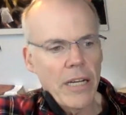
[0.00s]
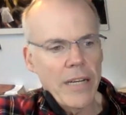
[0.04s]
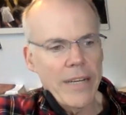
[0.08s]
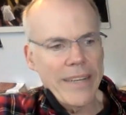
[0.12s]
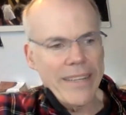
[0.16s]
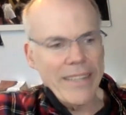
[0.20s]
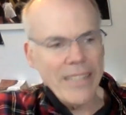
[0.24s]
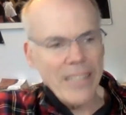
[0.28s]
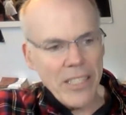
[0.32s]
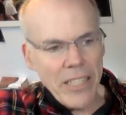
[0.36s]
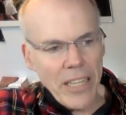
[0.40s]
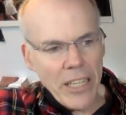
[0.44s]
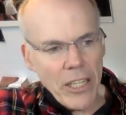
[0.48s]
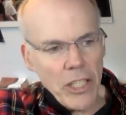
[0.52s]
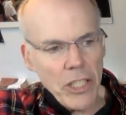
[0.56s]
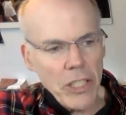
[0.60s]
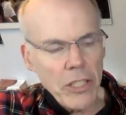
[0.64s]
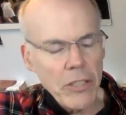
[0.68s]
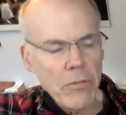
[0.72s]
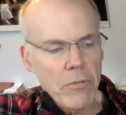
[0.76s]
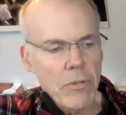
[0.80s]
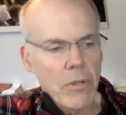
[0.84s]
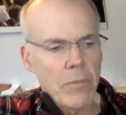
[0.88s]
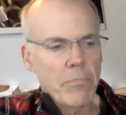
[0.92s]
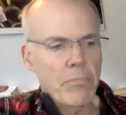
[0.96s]

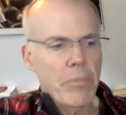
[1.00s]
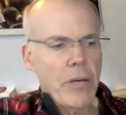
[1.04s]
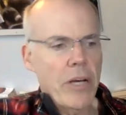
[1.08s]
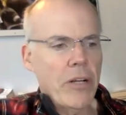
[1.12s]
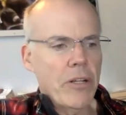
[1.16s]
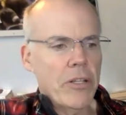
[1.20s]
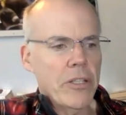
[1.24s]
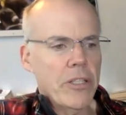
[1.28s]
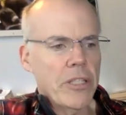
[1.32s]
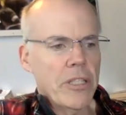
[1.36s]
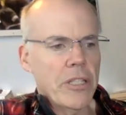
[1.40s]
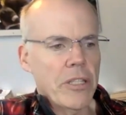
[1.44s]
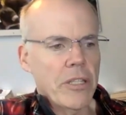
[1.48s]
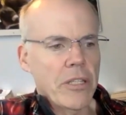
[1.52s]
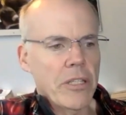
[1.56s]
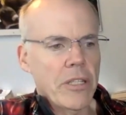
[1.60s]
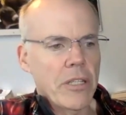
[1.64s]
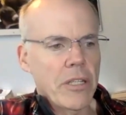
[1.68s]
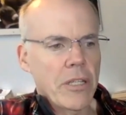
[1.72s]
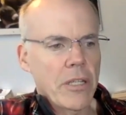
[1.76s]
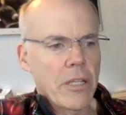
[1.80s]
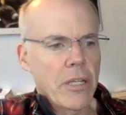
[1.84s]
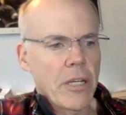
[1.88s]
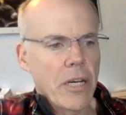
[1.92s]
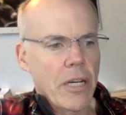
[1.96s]
Extinction Rebellion,
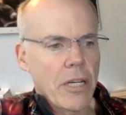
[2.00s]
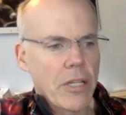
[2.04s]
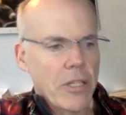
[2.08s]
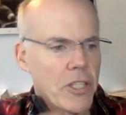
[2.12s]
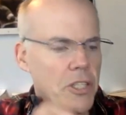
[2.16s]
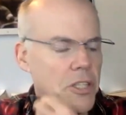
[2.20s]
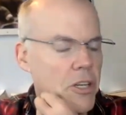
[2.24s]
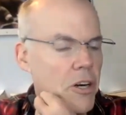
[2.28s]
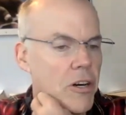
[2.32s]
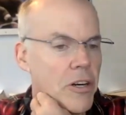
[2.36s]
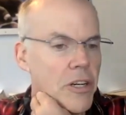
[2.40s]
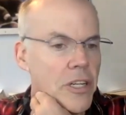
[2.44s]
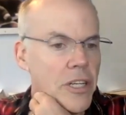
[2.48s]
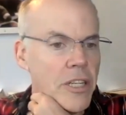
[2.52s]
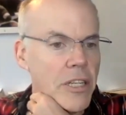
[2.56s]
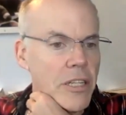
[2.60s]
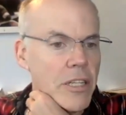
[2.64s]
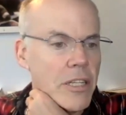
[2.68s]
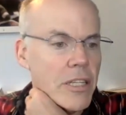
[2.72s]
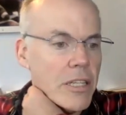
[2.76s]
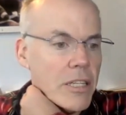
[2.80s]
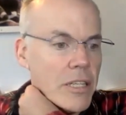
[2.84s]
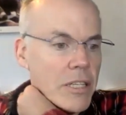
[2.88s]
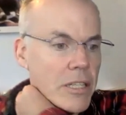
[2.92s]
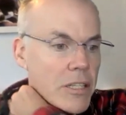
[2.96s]
starting
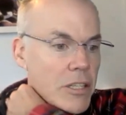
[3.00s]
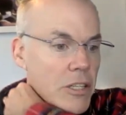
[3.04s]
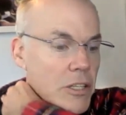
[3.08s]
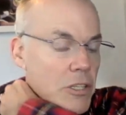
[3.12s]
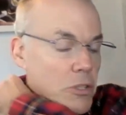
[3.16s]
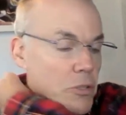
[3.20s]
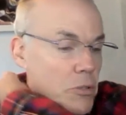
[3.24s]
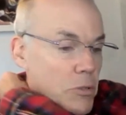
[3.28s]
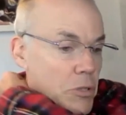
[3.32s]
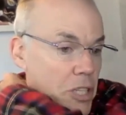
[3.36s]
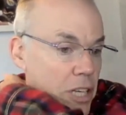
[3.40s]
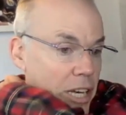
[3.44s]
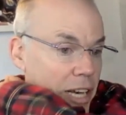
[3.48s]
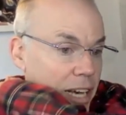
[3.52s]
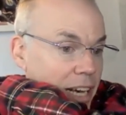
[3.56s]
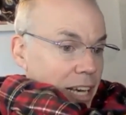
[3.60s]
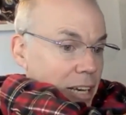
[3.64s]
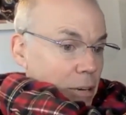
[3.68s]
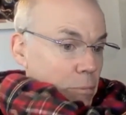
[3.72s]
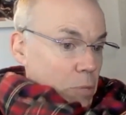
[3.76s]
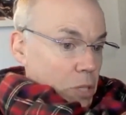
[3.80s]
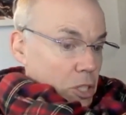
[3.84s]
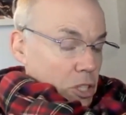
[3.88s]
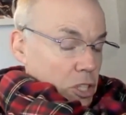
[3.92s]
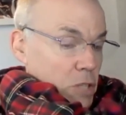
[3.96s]
in the
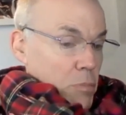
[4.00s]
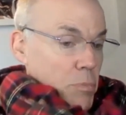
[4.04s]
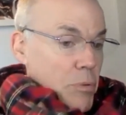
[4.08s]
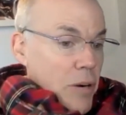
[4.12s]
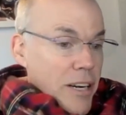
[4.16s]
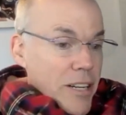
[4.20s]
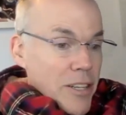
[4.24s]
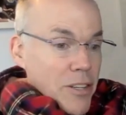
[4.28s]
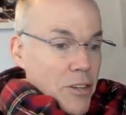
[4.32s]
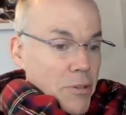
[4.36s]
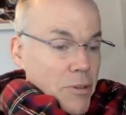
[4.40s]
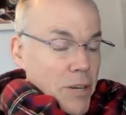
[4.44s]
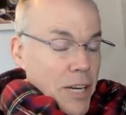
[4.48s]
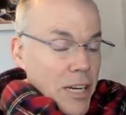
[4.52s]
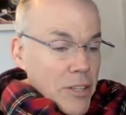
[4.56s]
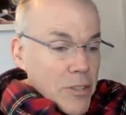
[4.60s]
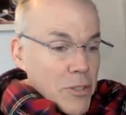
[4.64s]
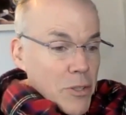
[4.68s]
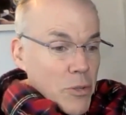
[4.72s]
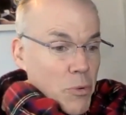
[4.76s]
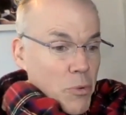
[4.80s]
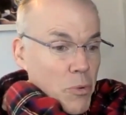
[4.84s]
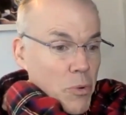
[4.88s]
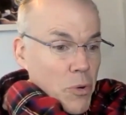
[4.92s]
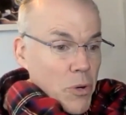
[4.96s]
UK, but spreading around
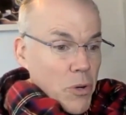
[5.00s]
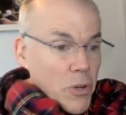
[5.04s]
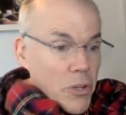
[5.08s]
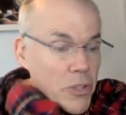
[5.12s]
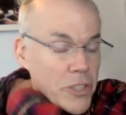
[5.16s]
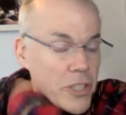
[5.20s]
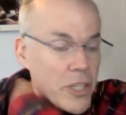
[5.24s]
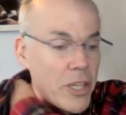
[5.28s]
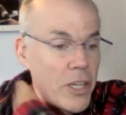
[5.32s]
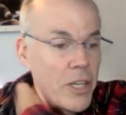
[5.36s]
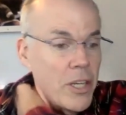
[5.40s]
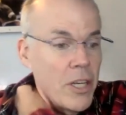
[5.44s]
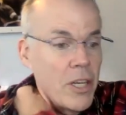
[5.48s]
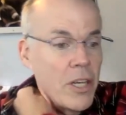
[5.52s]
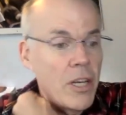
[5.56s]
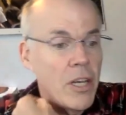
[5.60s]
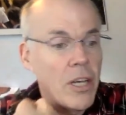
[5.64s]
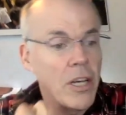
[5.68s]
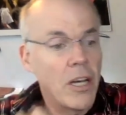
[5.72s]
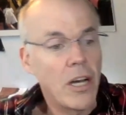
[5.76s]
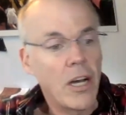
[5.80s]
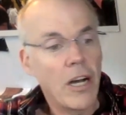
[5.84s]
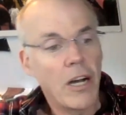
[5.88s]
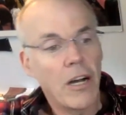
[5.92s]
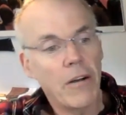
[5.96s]
the world.
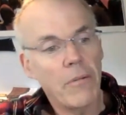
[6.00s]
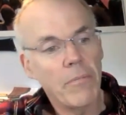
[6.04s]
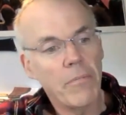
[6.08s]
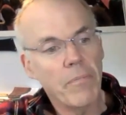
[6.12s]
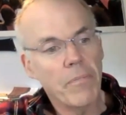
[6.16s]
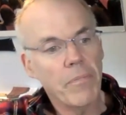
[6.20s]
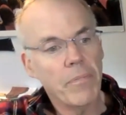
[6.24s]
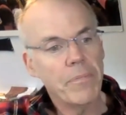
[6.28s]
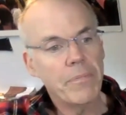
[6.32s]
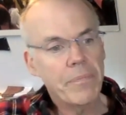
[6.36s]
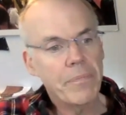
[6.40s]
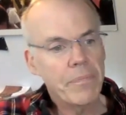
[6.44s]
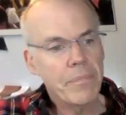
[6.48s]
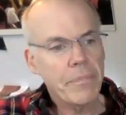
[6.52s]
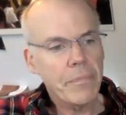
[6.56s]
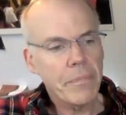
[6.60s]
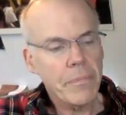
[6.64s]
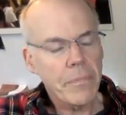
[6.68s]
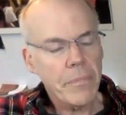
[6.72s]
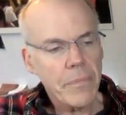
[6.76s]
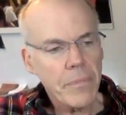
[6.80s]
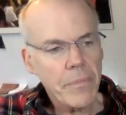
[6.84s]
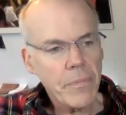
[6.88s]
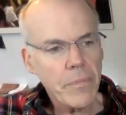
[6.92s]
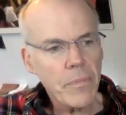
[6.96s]

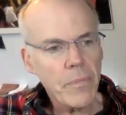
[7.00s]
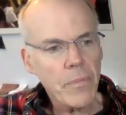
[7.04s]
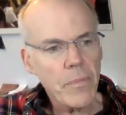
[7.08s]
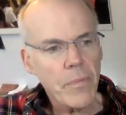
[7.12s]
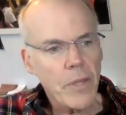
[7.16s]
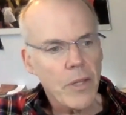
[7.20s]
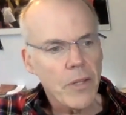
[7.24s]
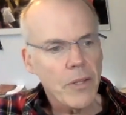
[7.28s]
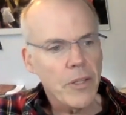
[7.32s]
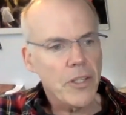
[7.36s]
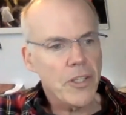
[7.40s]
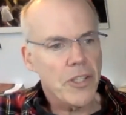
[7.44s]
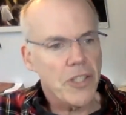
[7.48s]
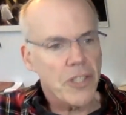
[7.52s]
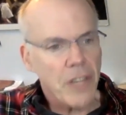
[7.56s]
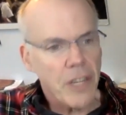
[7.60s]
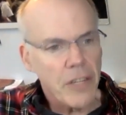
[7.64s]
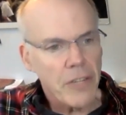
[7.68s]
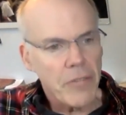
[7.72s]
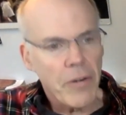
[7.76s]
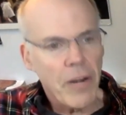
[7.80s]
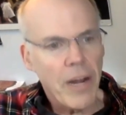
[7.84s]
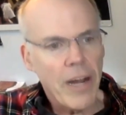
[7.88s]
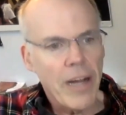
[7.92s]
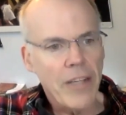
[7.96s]
The
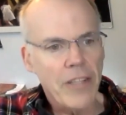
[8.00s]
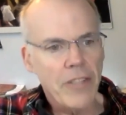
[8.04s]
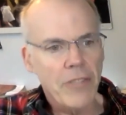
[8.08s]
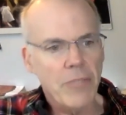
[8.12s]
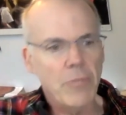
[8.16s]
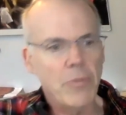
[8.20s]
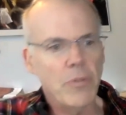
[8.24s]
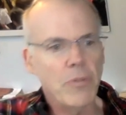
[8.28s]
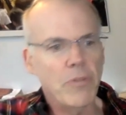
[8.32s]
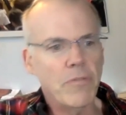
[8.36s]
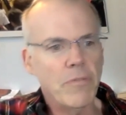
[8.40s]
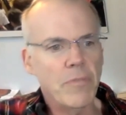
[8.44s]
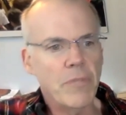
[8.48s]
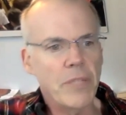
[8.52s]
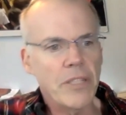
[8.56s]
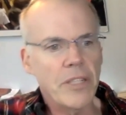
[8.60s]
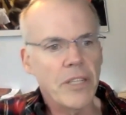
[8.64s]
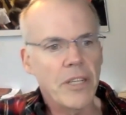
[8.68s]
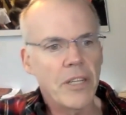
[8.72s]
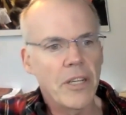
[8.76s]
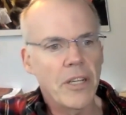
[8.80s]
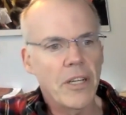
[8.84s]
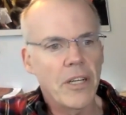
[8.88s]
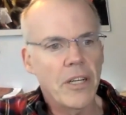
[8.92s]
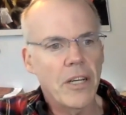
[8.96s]
Sunrise Movement,
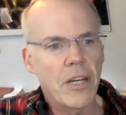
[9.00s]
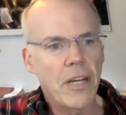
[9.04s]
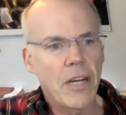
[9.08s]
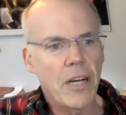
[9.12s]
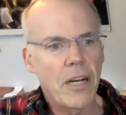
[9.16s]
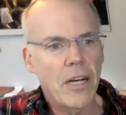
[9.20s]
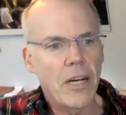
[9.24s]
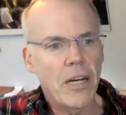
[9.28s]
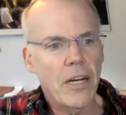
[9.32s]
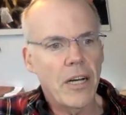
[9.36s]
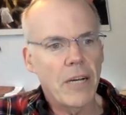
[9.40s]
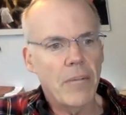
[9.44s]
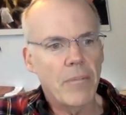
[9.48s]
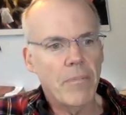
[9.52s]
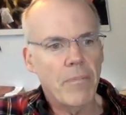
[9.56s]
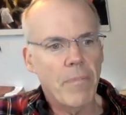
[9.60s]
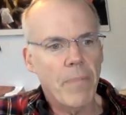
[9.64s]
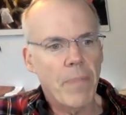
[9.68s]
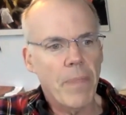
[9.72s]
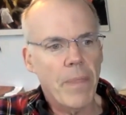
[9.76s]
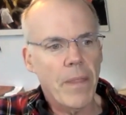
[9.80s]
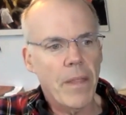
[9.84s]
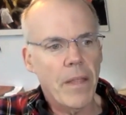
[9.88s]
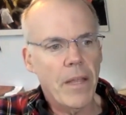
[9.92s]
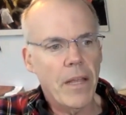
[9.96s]

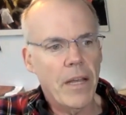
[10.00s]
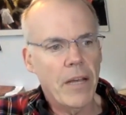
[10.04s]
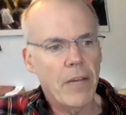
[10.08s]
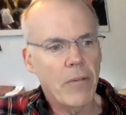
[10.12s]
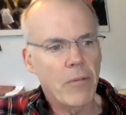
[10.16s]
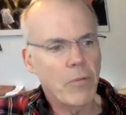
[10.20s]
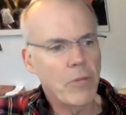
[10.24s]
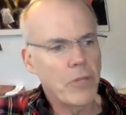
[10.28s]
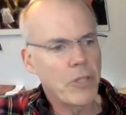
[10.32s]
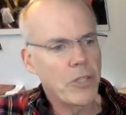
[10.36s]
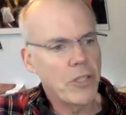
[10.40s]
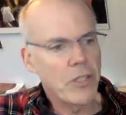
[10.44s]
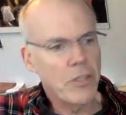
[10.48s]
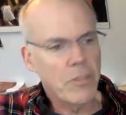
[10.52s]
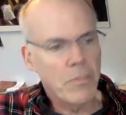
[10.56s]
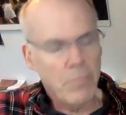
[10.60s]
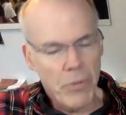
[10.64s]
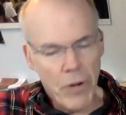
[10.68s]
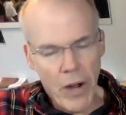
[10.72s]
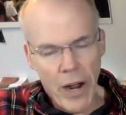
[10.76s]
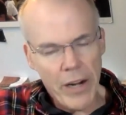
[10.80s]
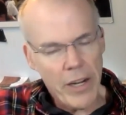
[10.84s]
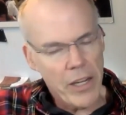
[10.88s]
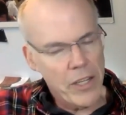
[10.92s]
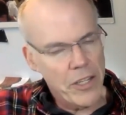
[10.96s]
and which has
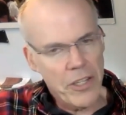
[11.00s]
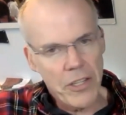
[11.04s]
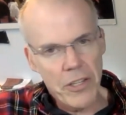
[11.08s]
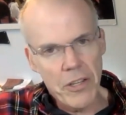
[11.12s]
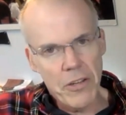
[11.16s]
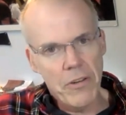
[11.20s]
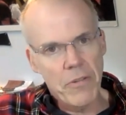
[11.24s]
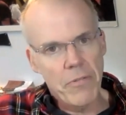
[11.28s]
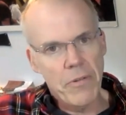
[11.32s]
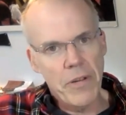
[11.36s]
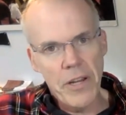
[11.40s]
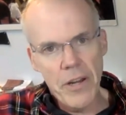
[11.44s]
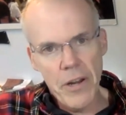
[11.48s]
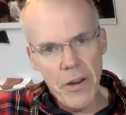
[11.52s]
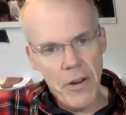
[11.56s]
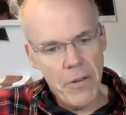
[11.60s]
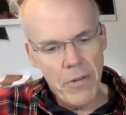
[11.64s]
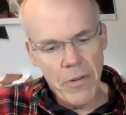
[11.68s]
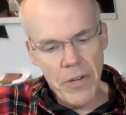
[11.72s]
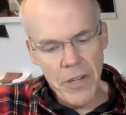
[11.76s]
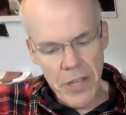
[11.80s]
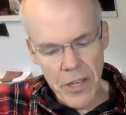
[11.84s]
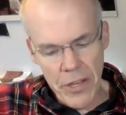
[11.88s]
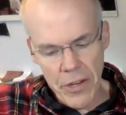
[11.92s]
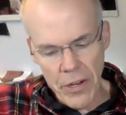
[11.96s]
brought us the Green New
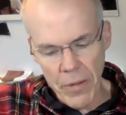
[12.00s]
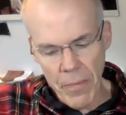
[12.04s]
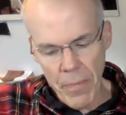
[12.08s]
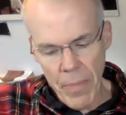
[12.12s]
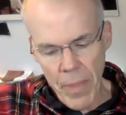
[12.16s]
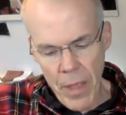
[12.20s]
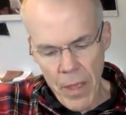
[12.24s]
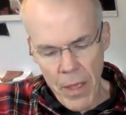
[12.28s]
Deal.